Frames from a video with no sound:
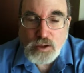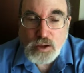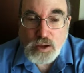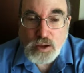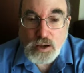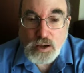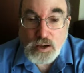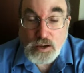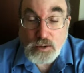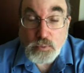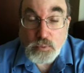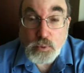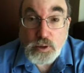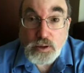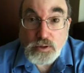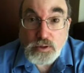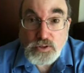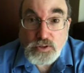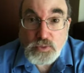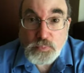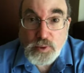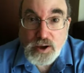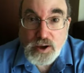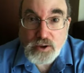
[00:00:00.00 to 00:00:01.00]
Well,
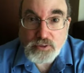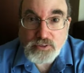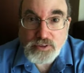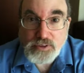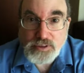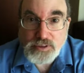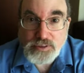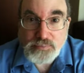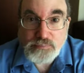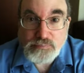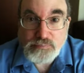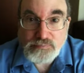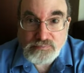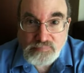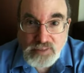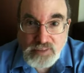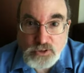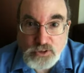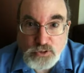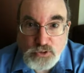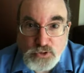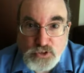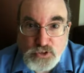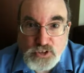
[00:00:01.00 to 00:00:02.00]
it's about,
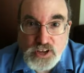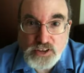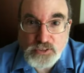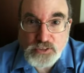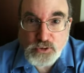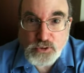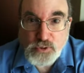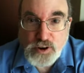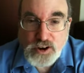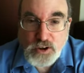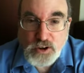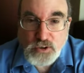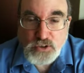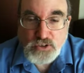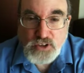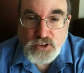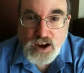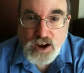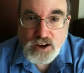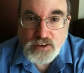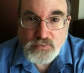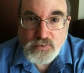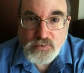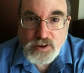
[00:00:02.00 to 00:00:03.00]
as you said, the Greco
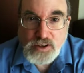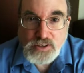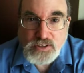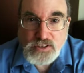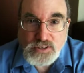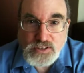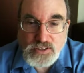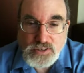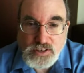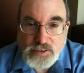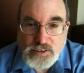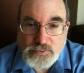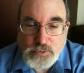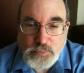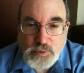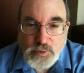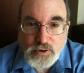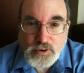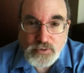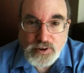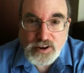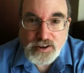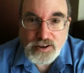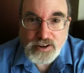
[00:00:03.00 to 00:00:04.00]
sacrifice discovered by
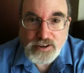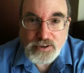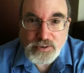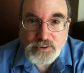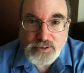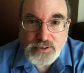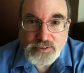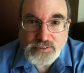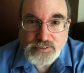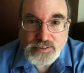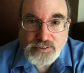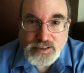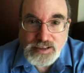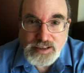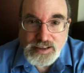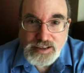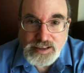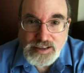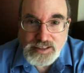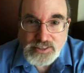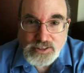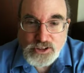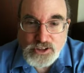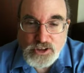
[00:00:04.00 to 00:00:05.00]
Greco in
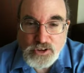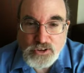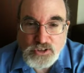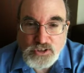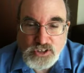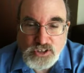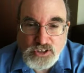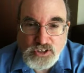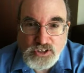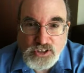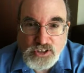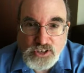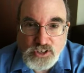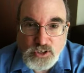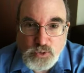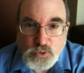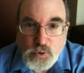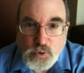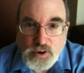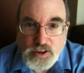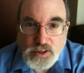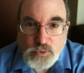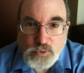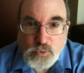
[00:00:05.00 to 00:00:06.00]
the year
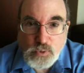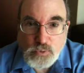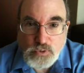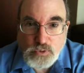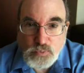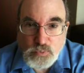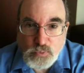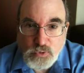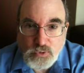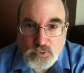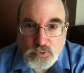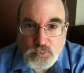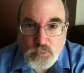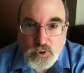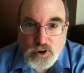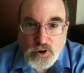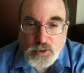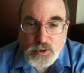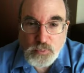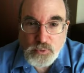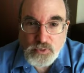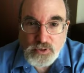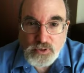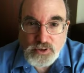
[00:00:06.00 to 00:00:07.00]
1620. What was more
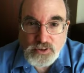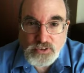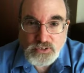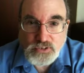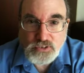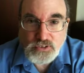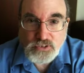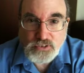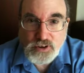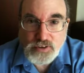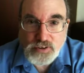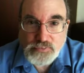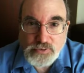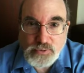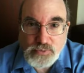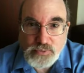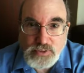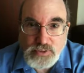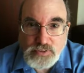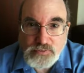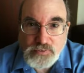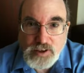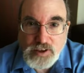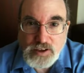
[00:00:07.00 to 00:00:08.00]
remarkable than his discovery
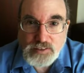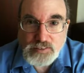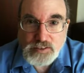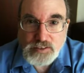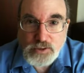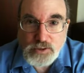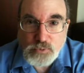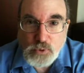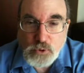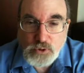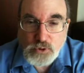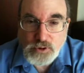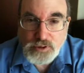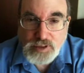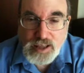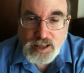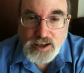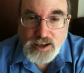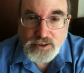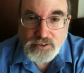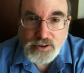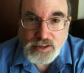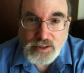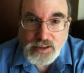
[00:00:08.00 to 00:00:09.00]
was the fact that he wrote it
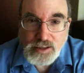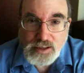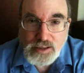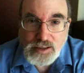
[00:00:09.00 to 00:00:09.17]
down.